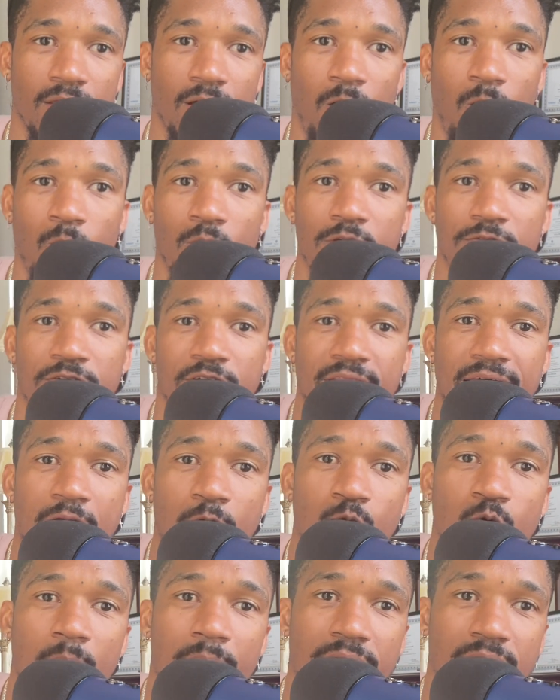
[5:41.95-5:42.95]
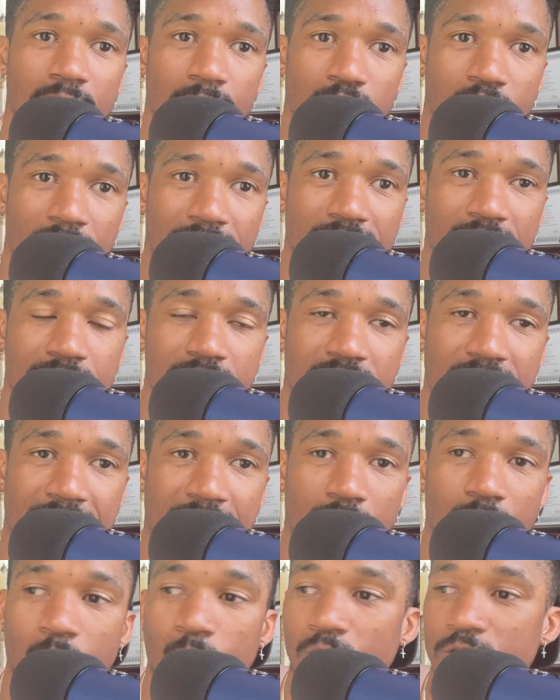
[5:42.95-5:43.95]
Only for that woman to bring them
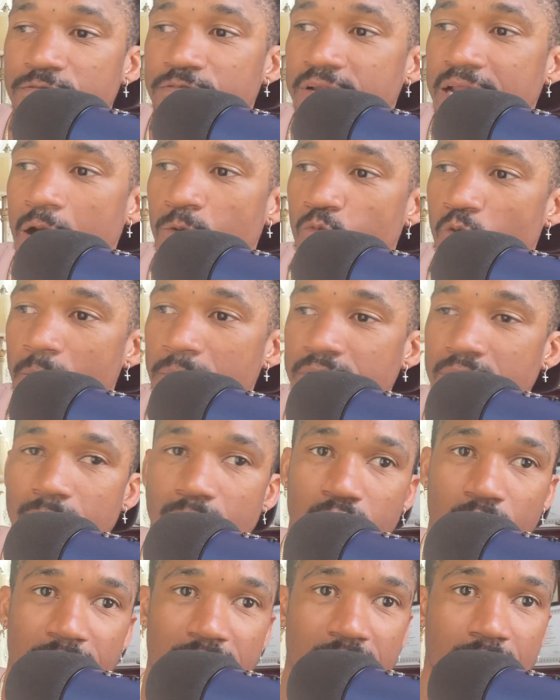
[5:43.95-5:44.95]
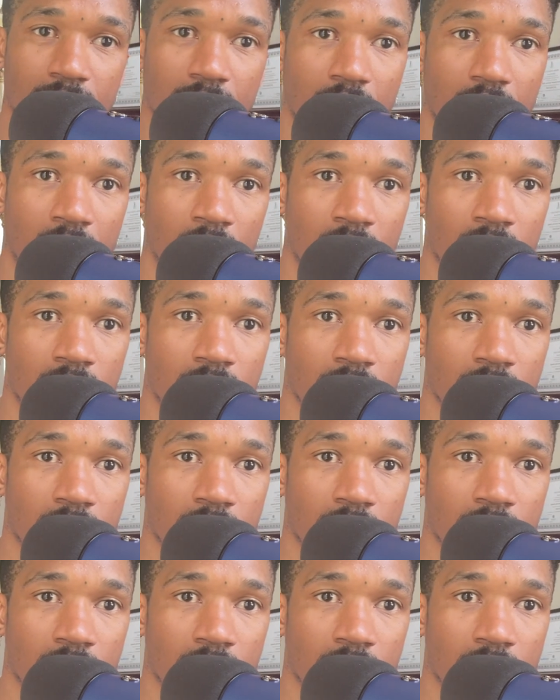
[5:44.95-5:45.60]
down. Only for that woman to bring them low.